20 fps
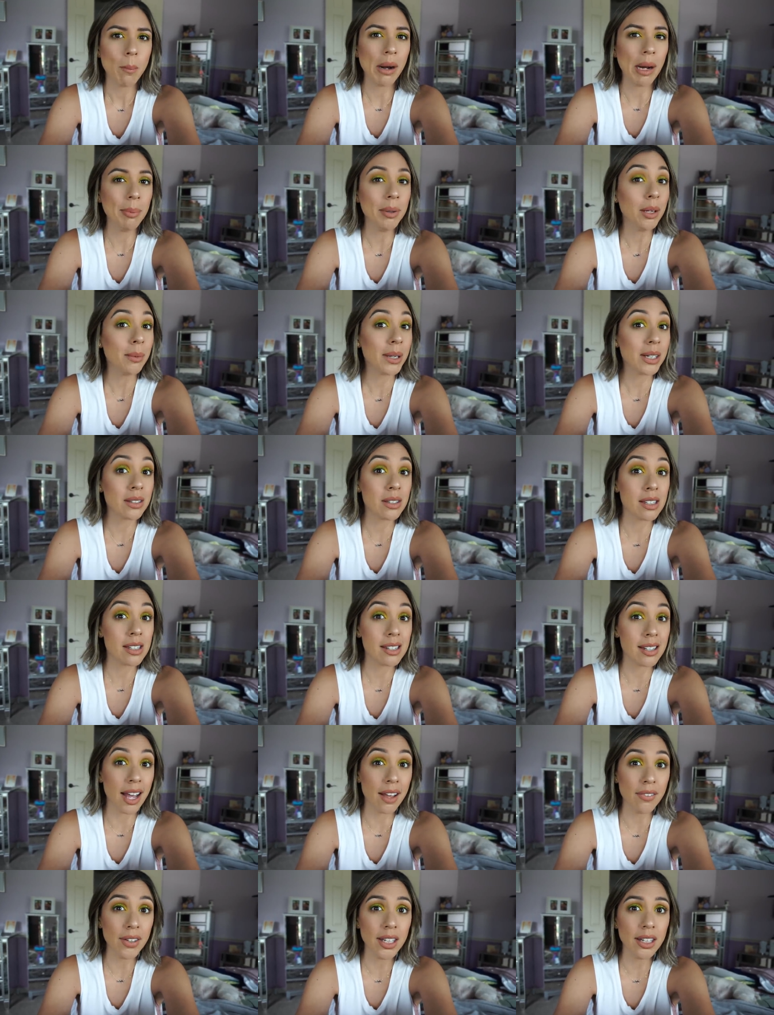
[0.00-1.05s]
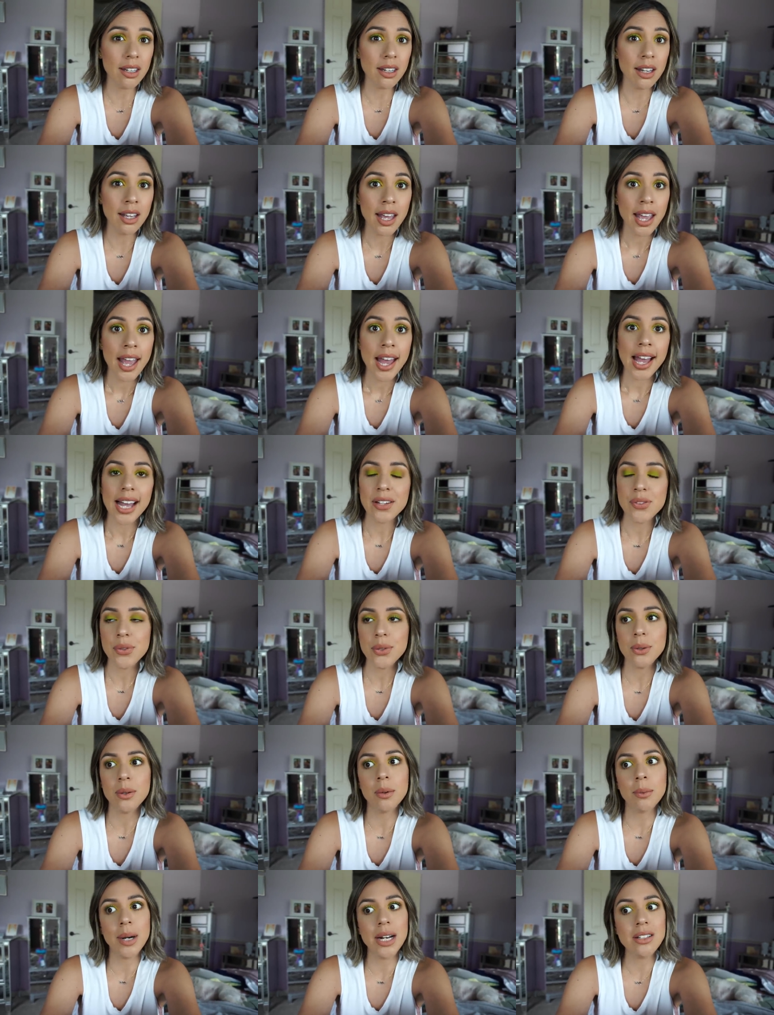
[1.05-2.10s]
probably around seven. And
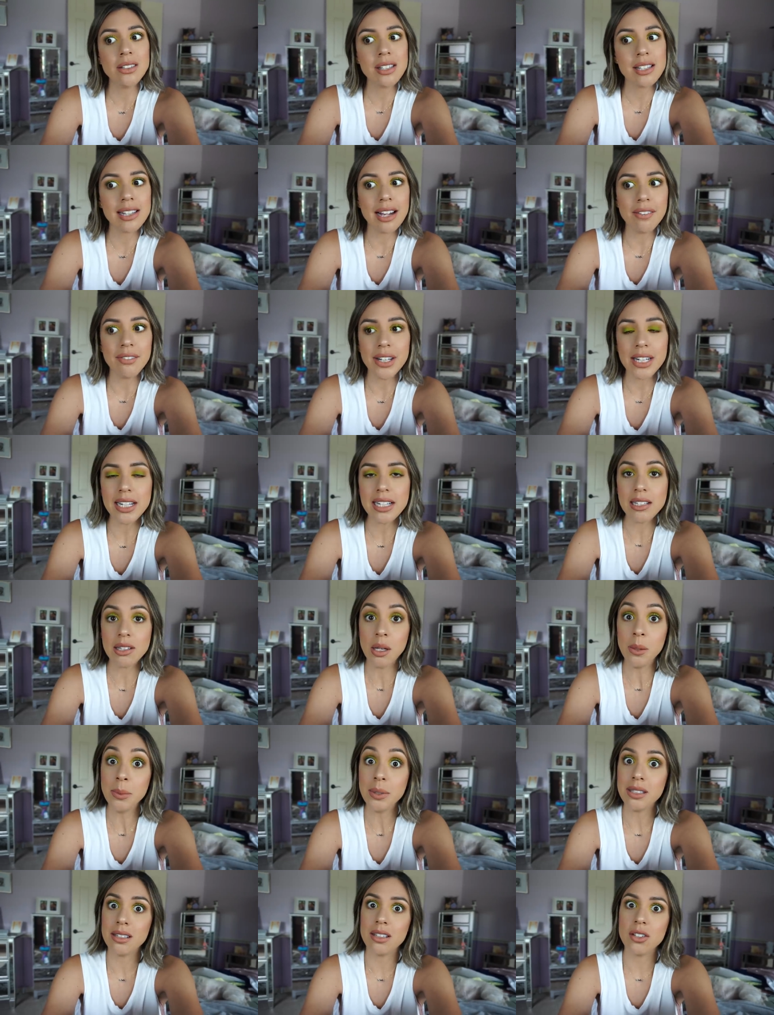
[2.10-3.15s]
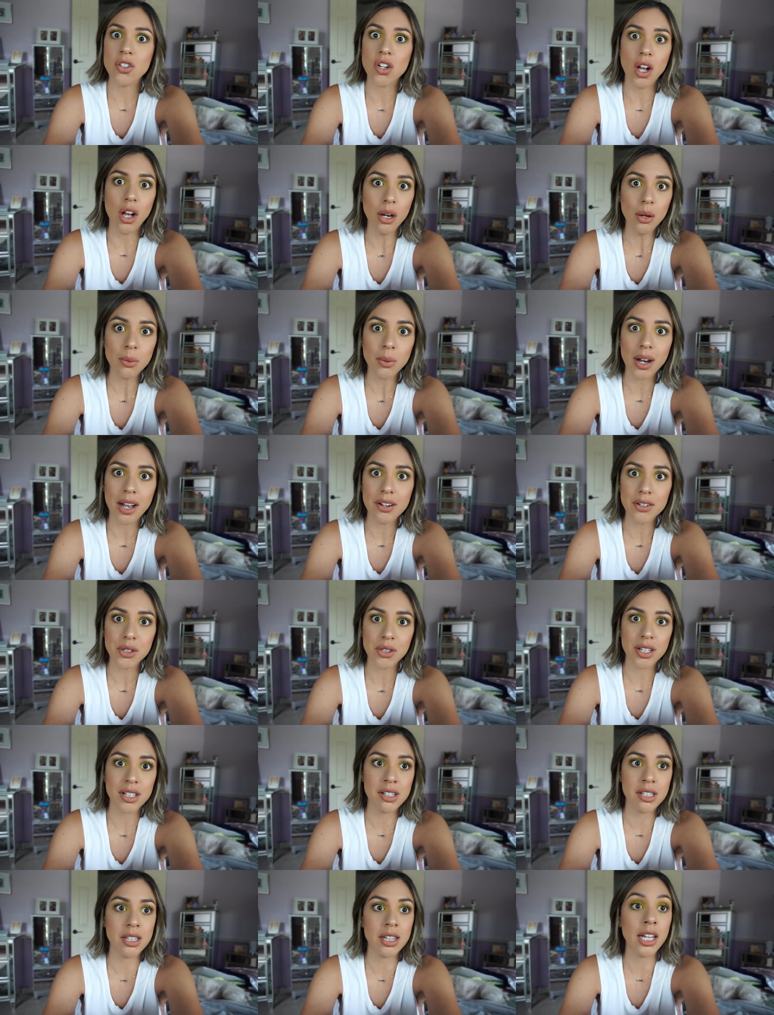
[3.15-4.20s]
so around seven is always the dog rush.
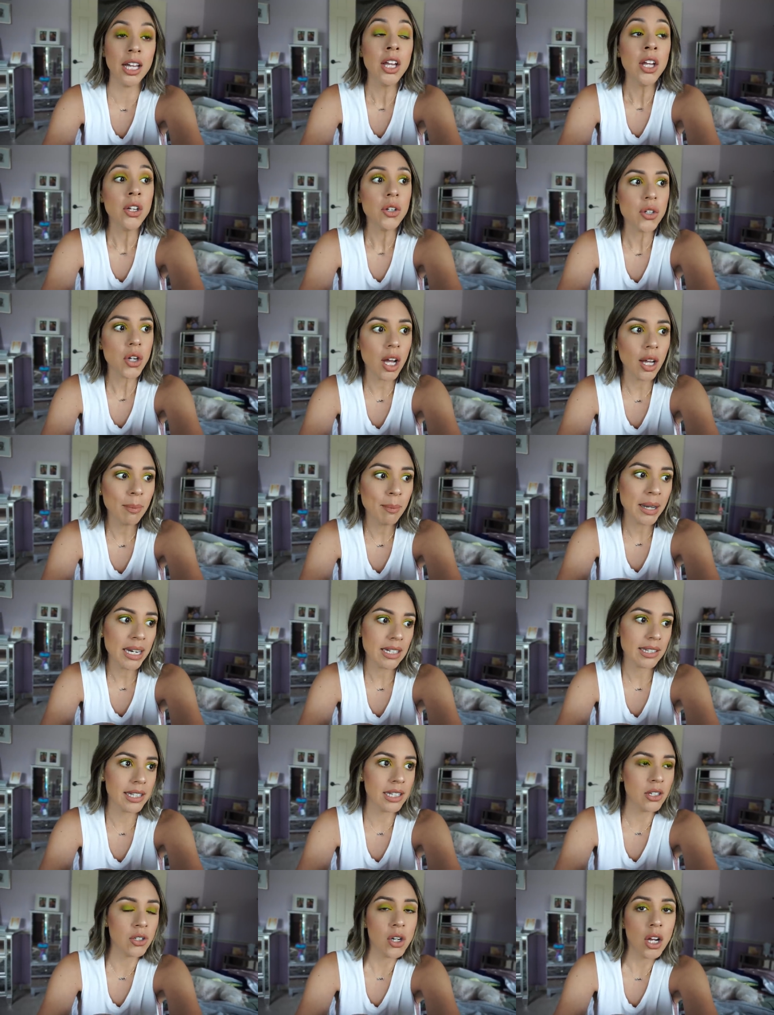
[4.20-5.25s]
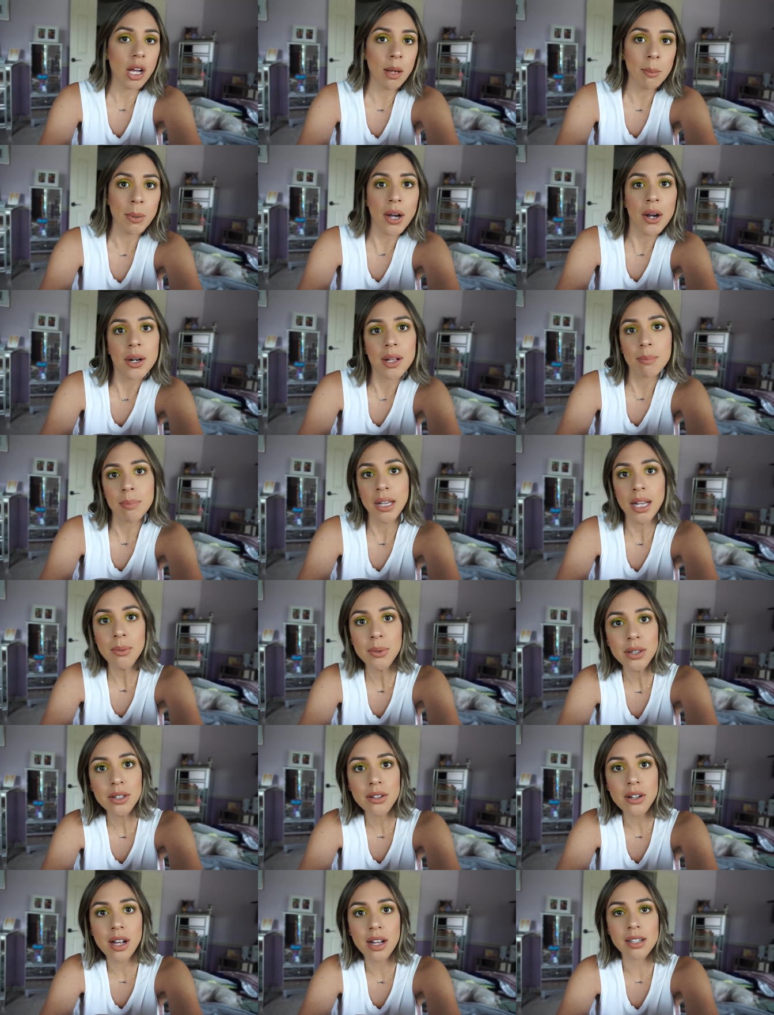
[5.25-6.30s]
It's the dog medicine, dog party, play
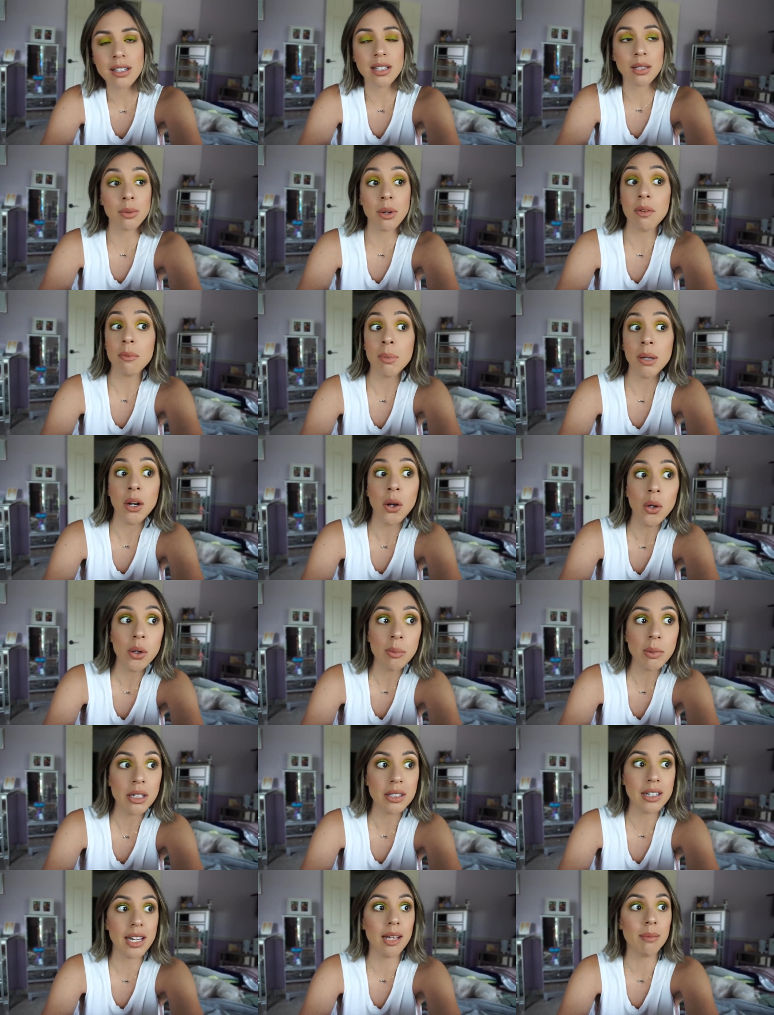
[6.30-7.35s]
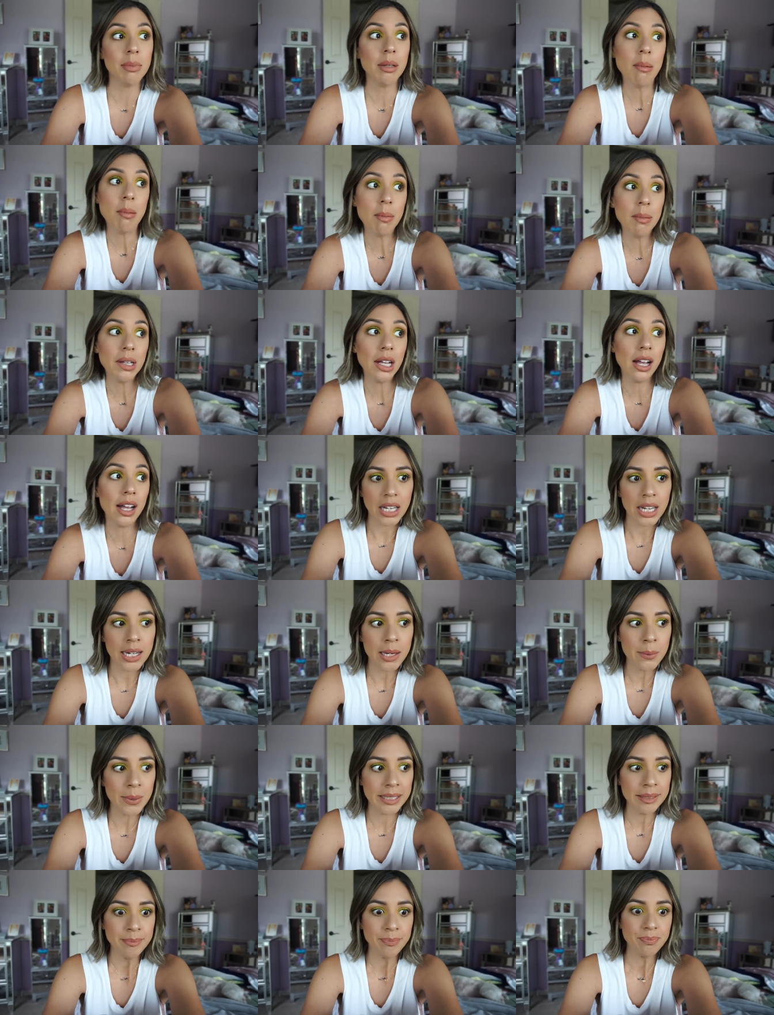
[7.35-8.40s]
with the dogs because we haven't been home all day, blah, blah, blah.
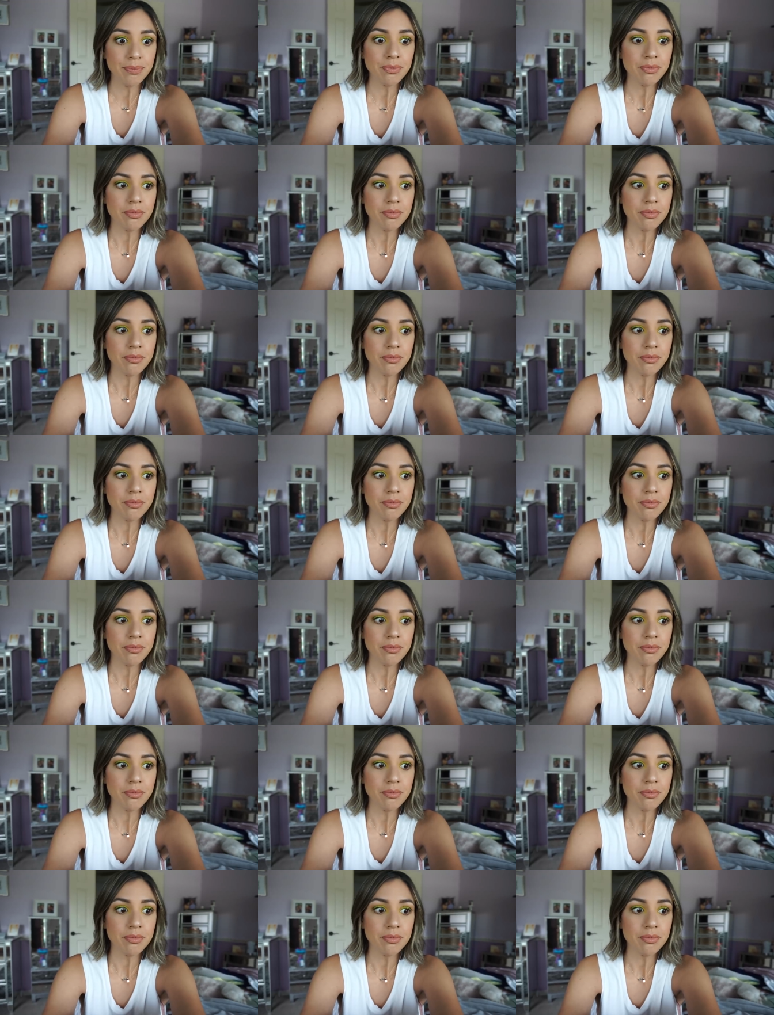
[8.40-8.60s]
Anyway,